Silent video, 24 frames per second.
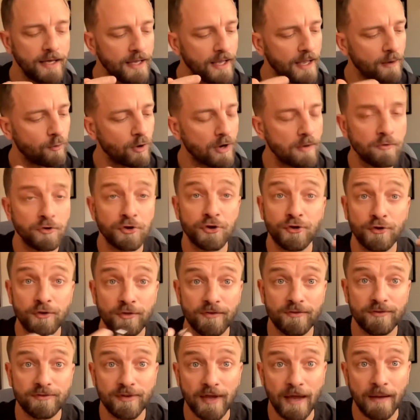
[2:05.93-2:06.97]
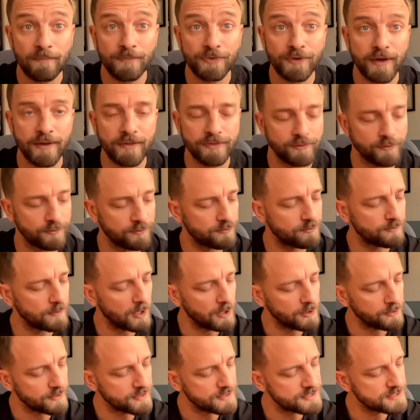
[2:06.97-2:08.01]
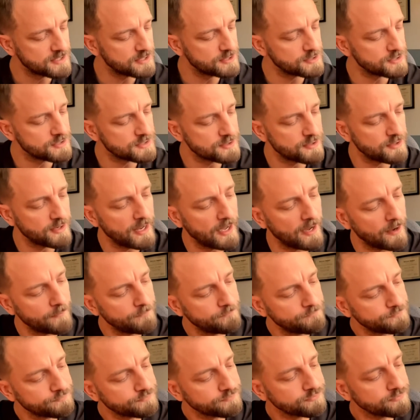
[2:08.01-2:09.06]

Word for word: and we're able to do the same thing through smaller incisions. So now,